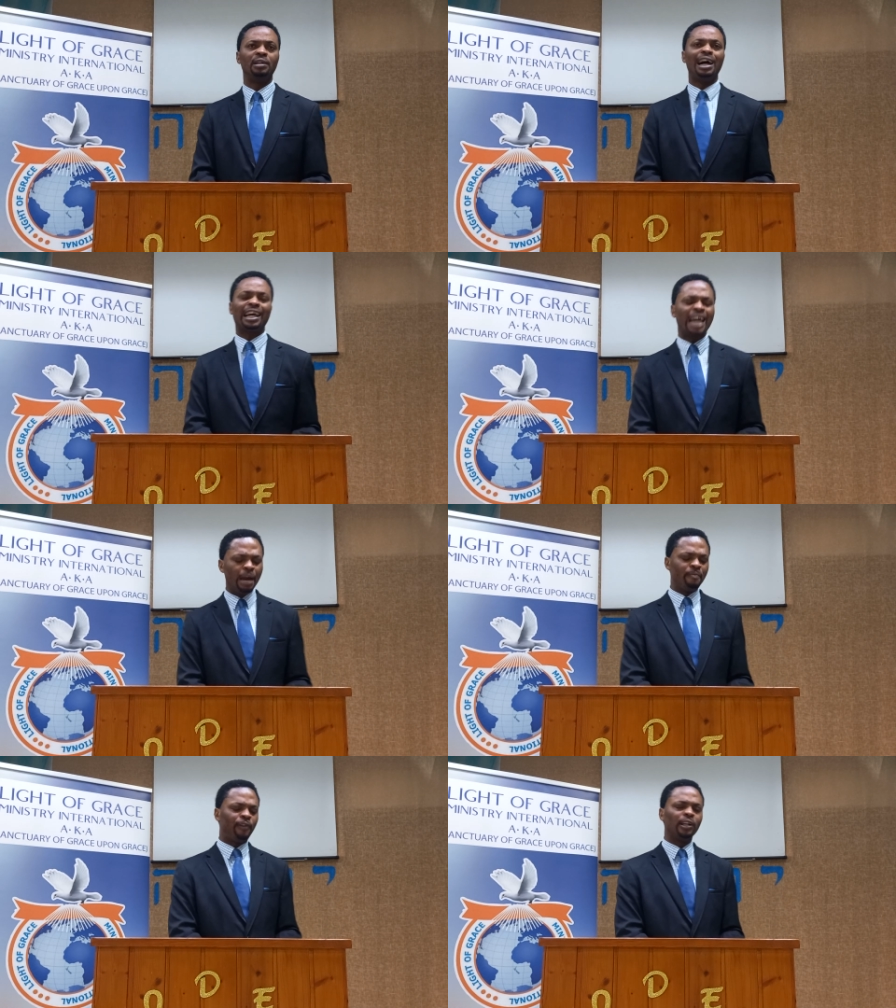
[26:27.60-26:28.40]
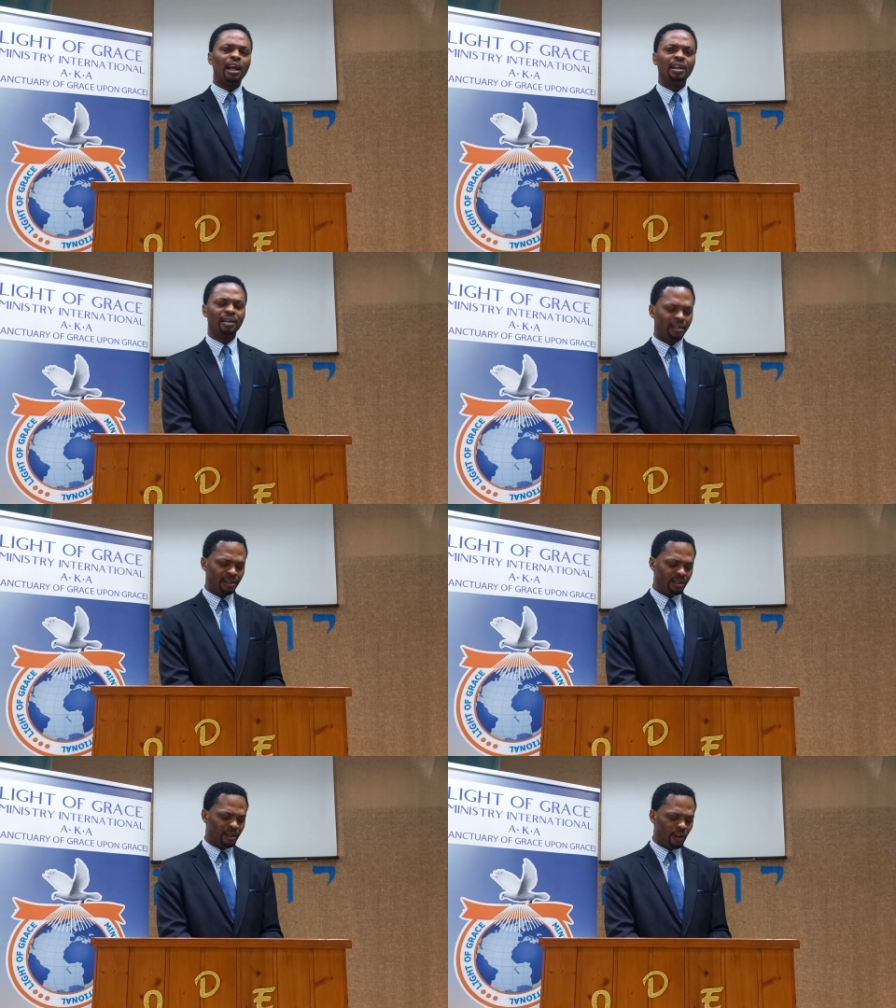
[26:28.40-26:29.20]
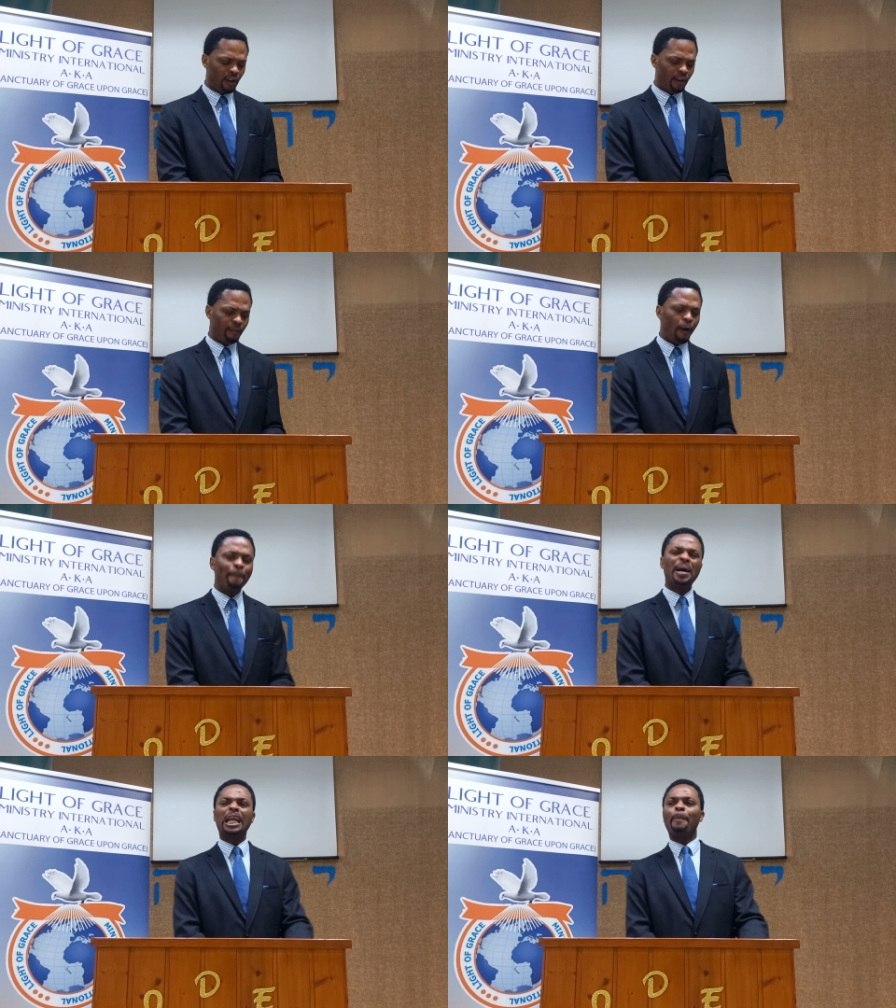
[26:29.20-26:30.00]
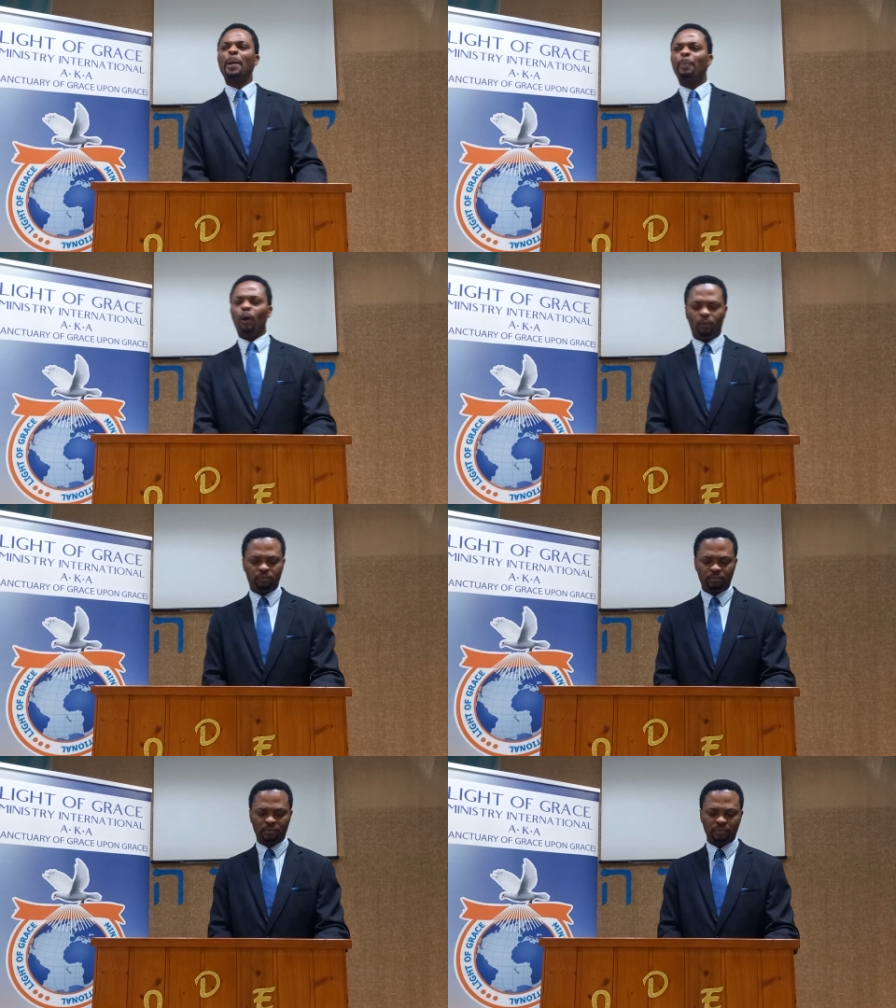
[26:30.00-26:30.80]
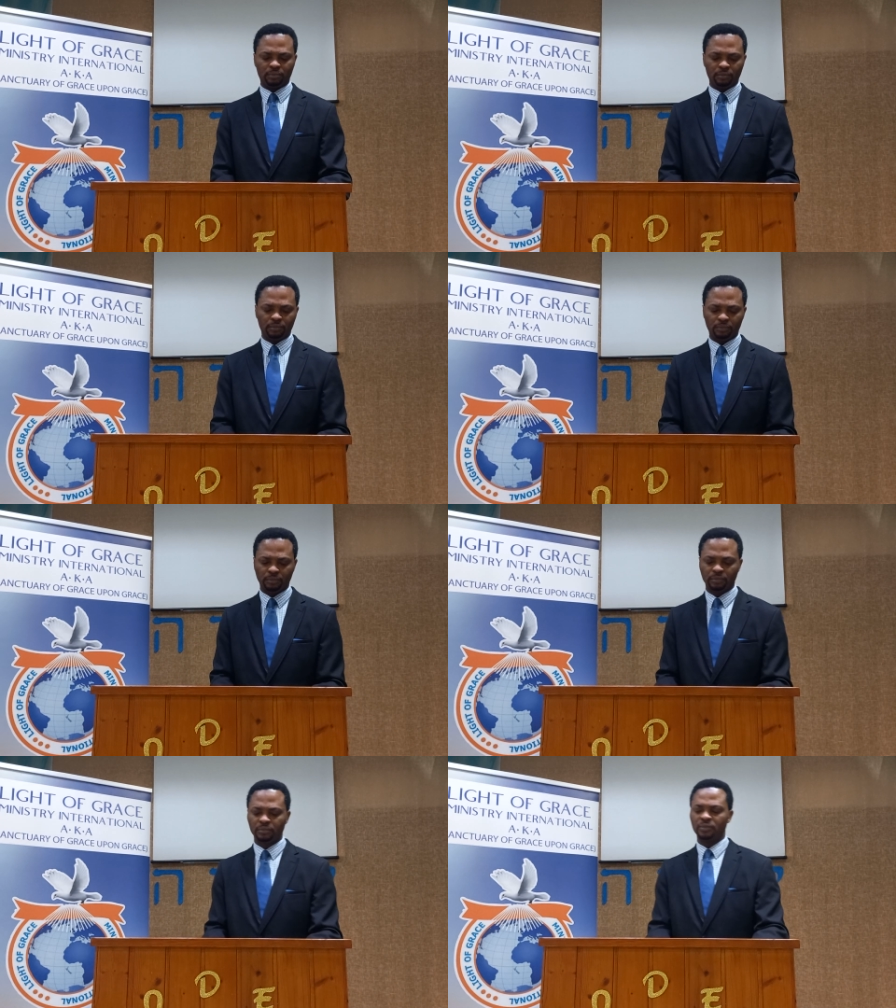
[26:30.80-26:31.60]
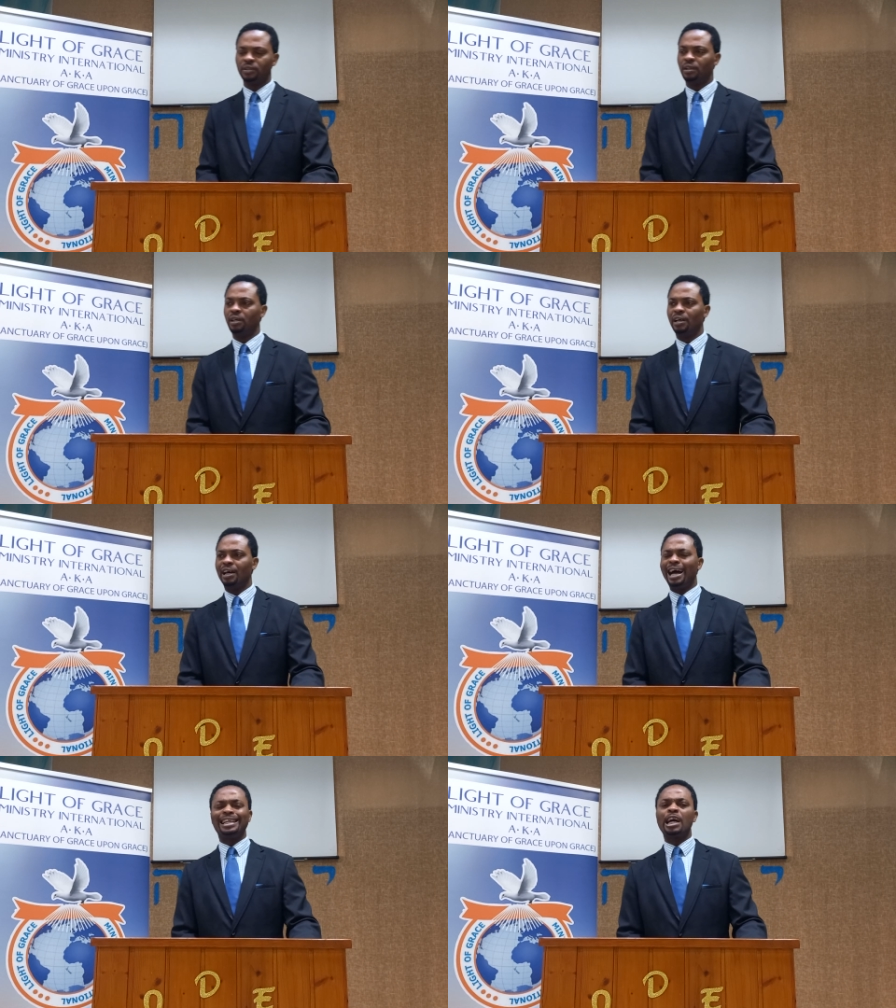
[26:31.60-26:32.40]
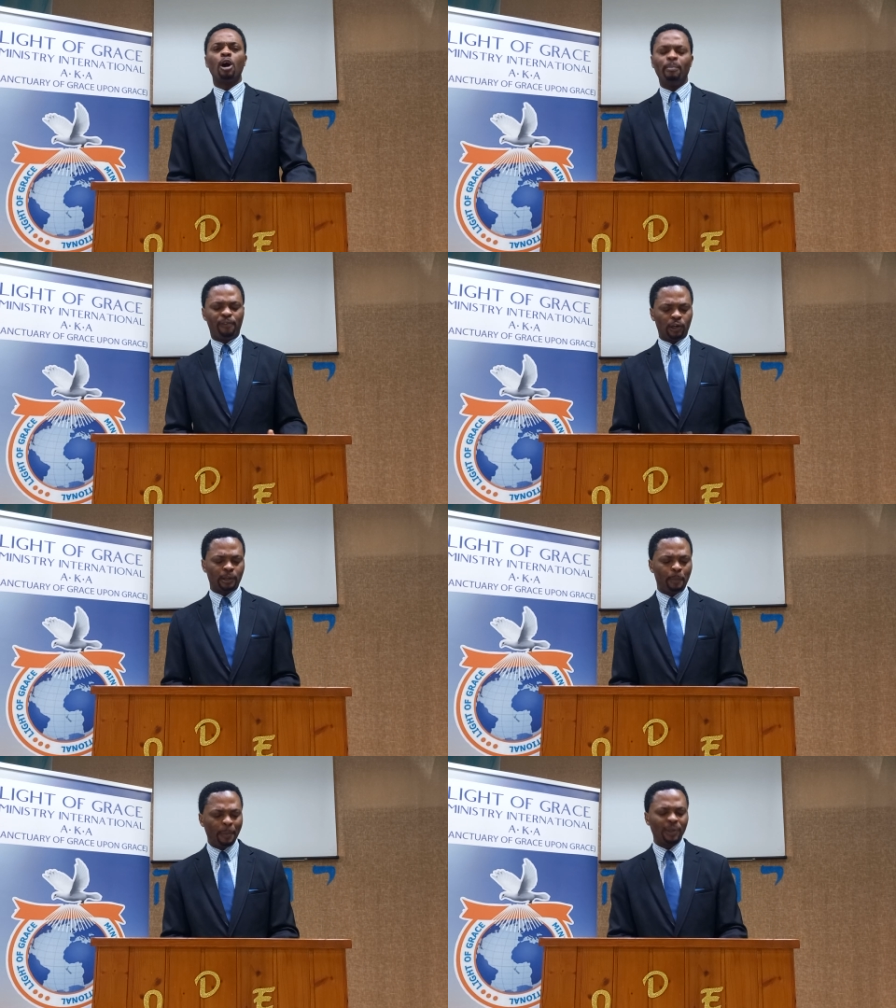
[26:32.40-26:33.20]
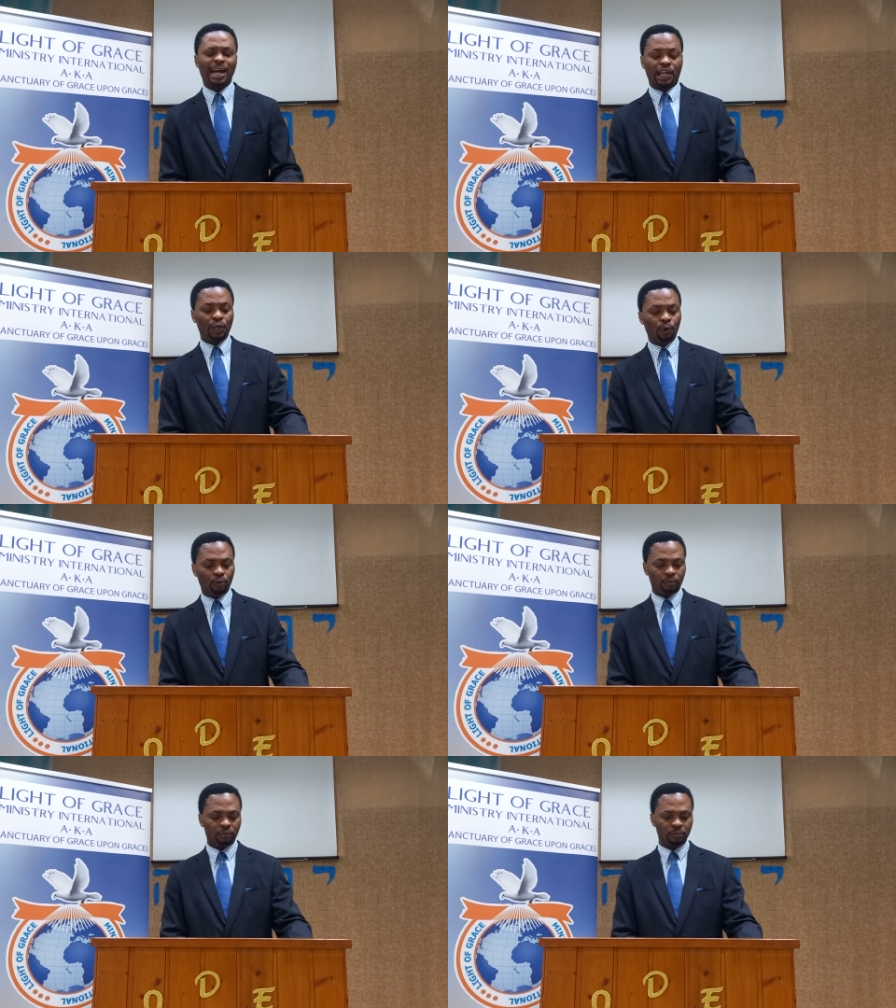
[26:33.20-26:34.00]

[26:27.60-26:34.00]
I came for the for better people. I didn't come for people like you.